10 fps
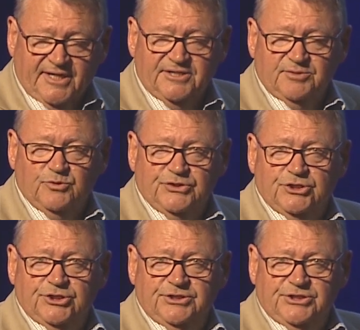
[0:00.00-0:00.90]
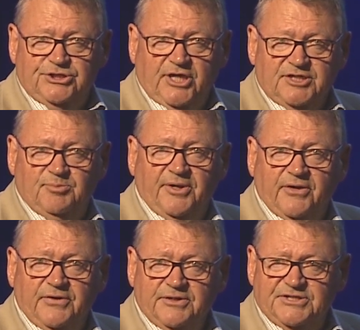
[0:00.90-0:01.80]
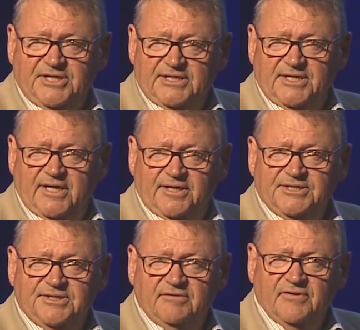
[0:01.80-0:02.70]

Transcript: He's a musician, he's a jazz player, he understands that kind of stuff.